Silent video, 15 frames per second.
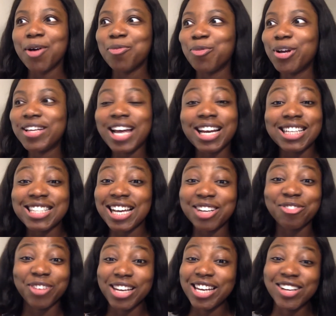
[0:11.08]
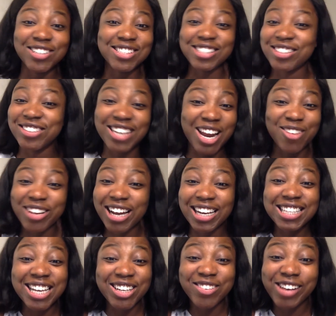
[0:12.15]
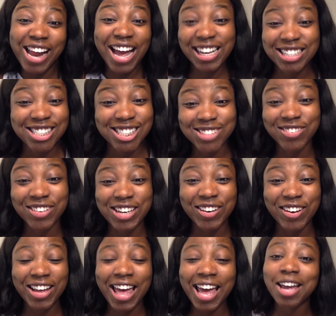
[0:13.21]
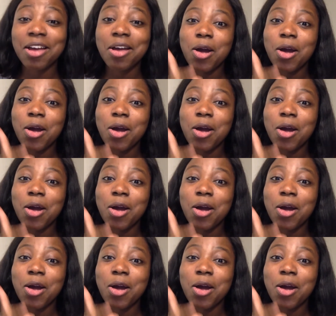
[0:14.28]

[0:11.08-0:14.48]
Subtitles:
we got a ton of videos to do today. We got a ton of reactions for you, okay?